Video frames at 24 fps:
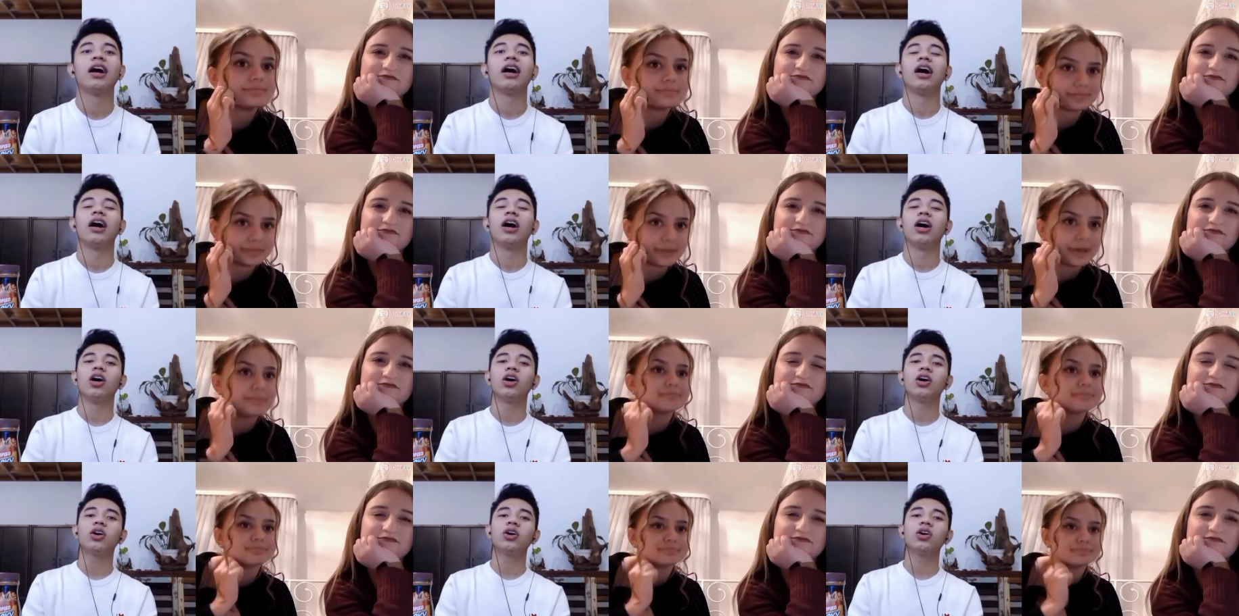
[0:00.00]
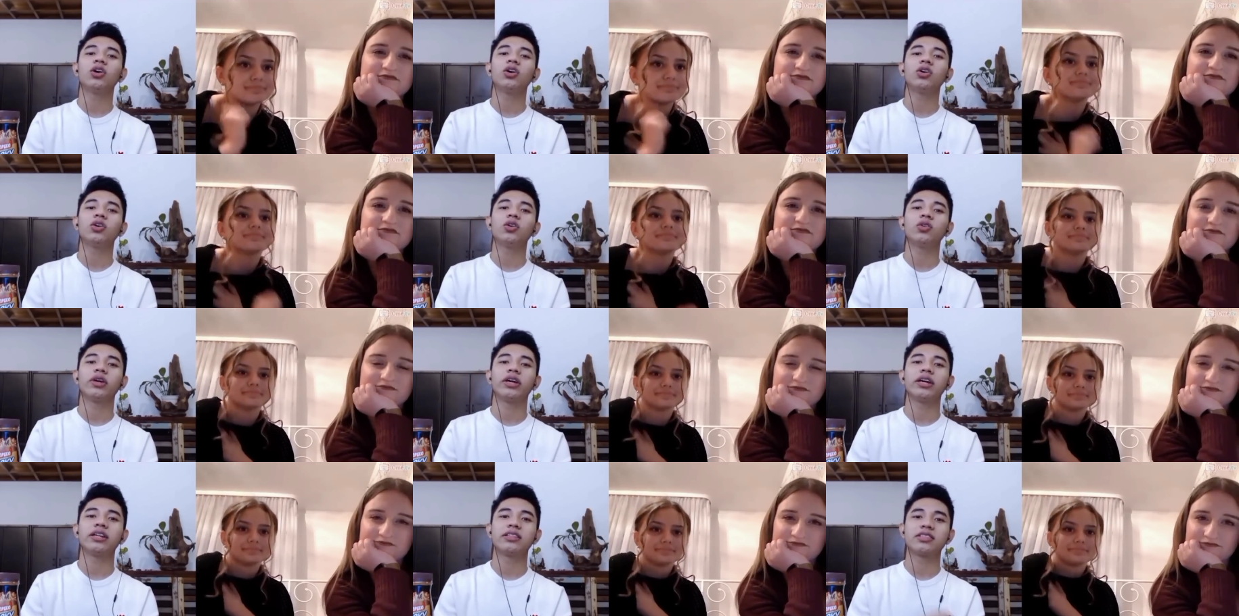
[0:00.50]
Speaker 1: Yeah.
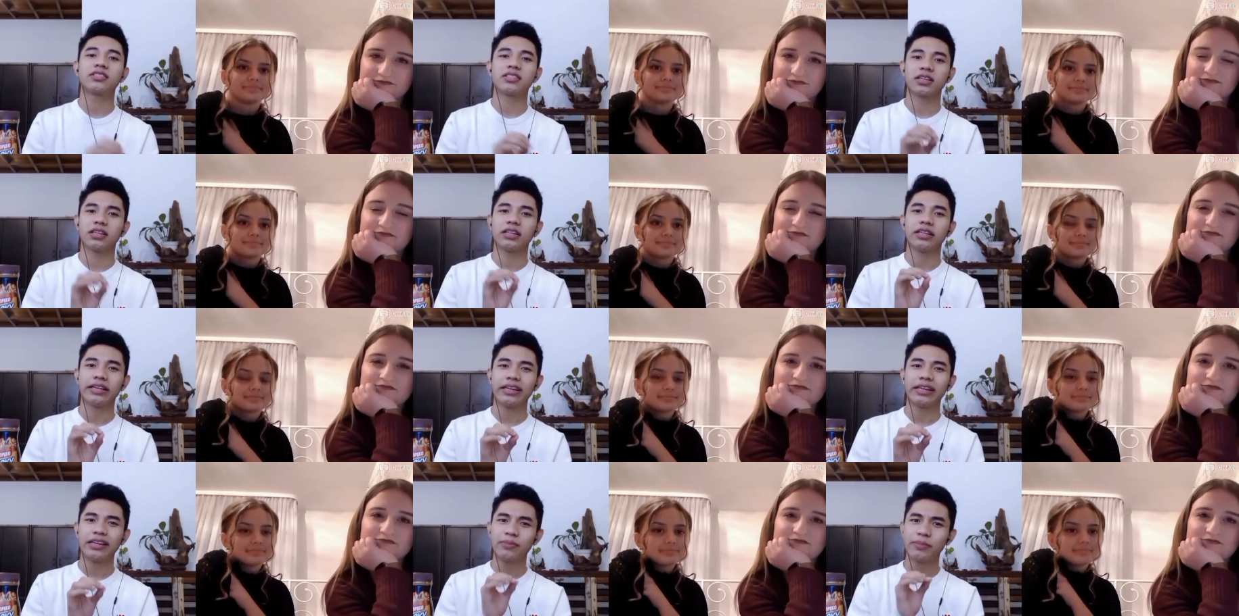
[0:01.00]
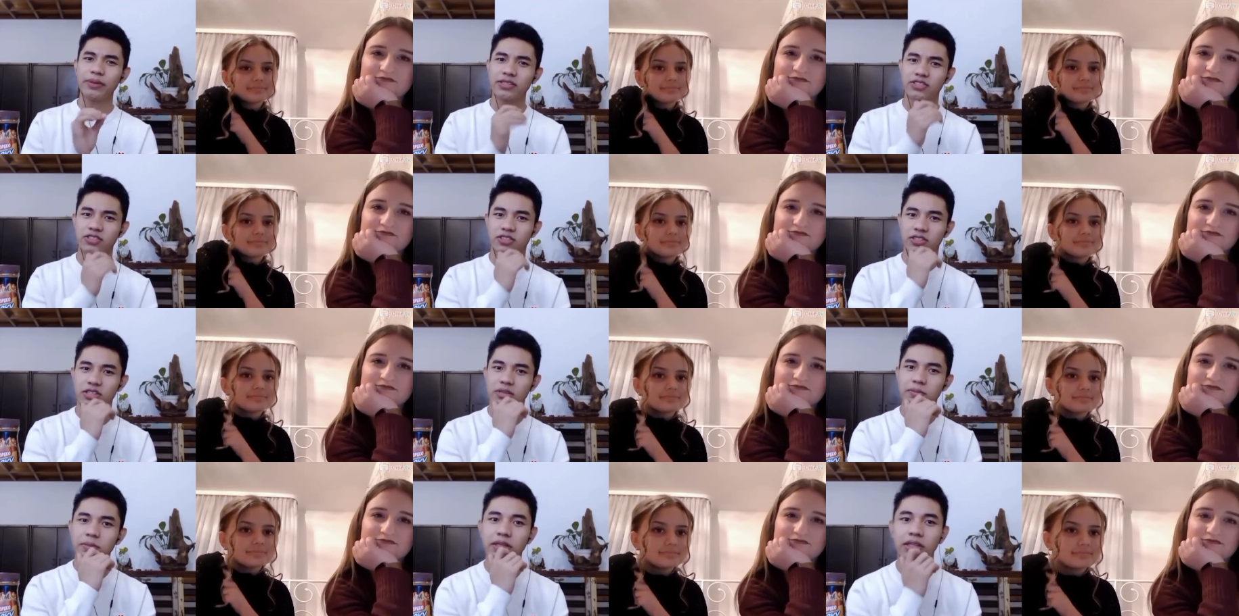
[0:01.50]
Oh, it's a little bit
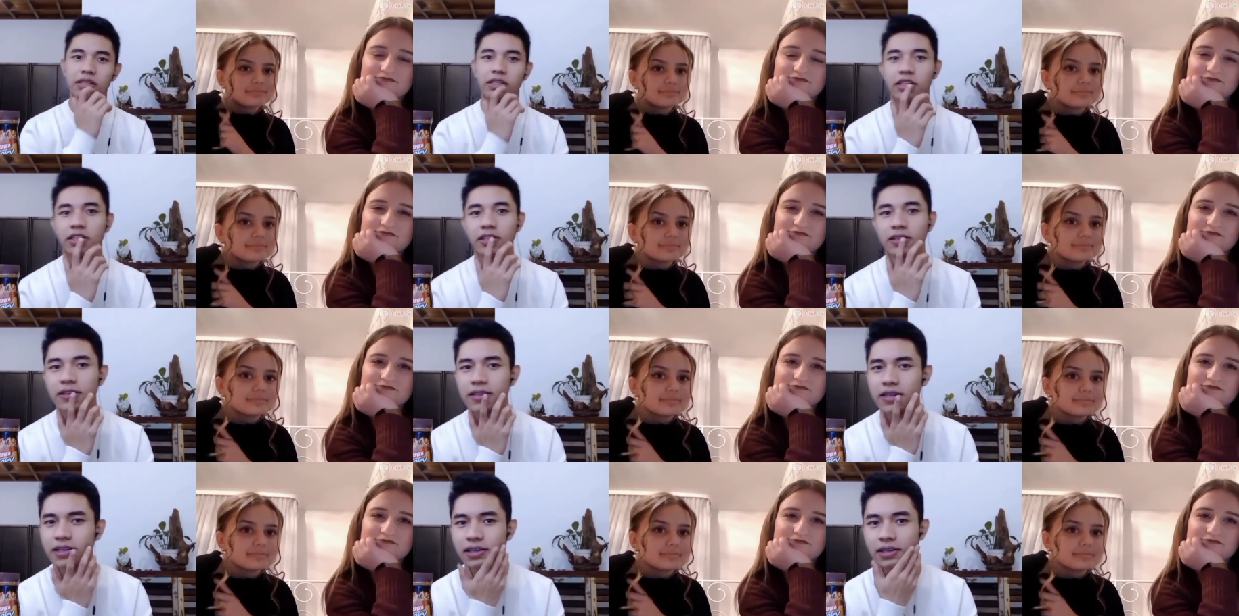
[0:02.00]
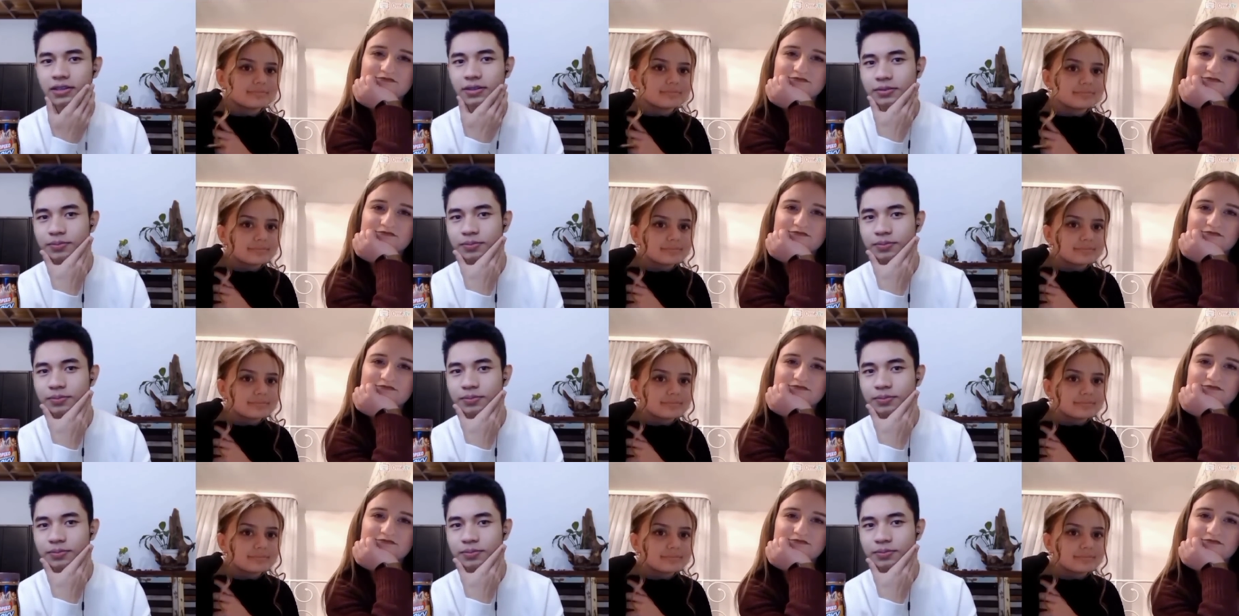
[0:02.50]
similar, huh?